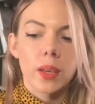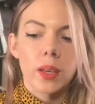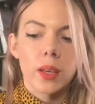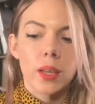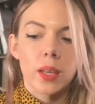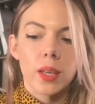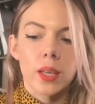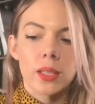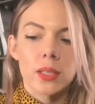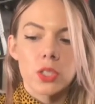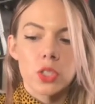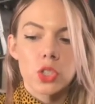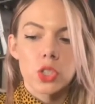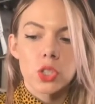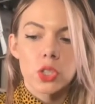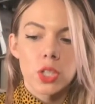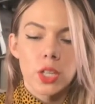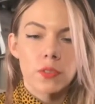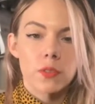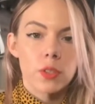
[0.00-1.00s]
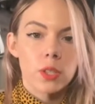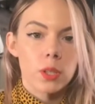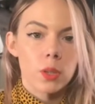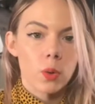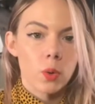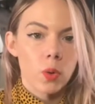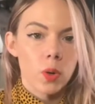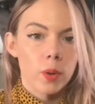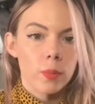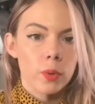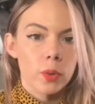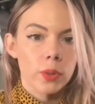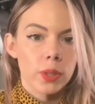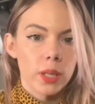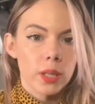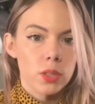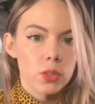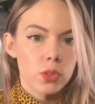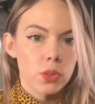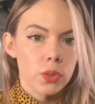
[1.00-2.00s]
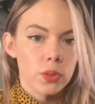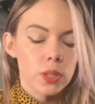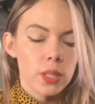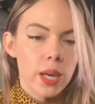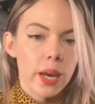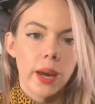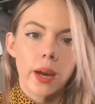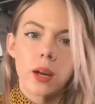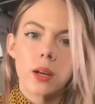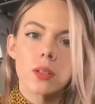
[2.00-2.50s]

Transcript: it shifts the hormone that controls the hair.